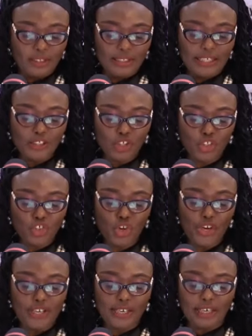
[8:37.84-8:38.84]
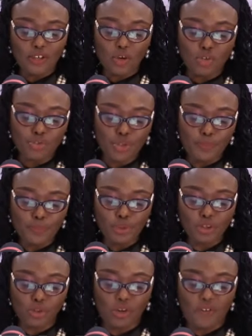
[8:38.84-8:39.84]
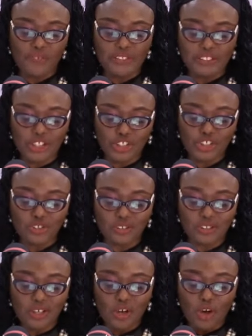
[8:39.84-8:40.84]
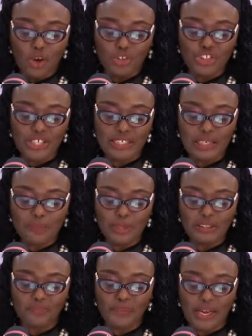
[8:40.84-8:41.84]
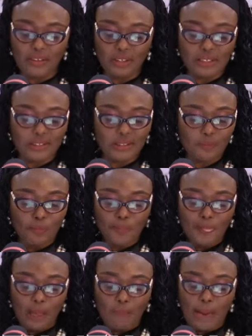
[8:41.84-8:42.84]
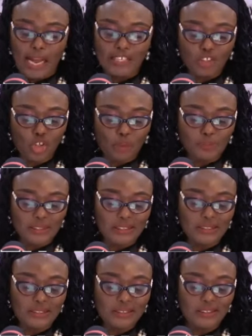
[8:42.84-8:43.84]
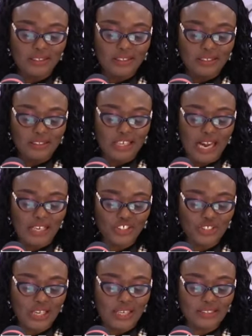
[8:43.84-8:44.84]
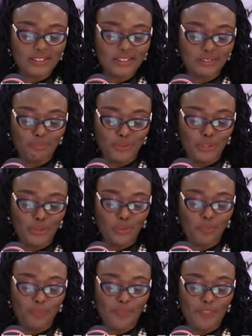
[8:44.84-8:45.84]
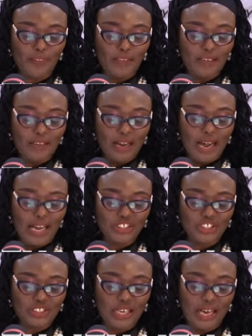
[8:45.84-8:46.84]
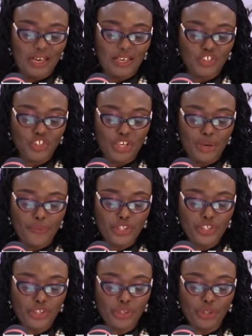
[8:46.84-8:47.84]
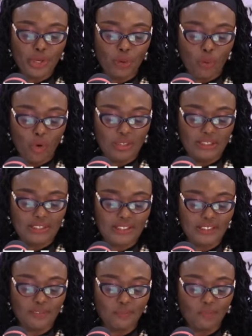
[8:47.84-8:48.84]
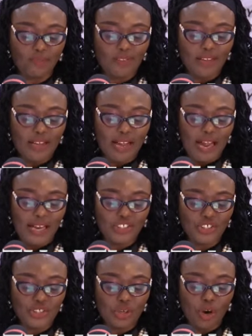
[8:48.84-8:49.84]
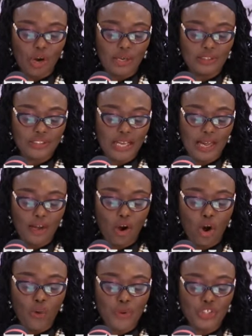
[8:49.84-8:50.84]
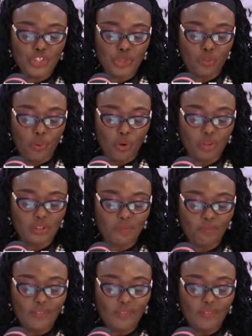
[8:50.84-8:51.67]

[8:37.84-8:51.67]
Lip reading: Let us join and contribute to conversations on gender-based violence by adopting the hashtags below. Hashtag Generation Equality, hashtag Orange the World,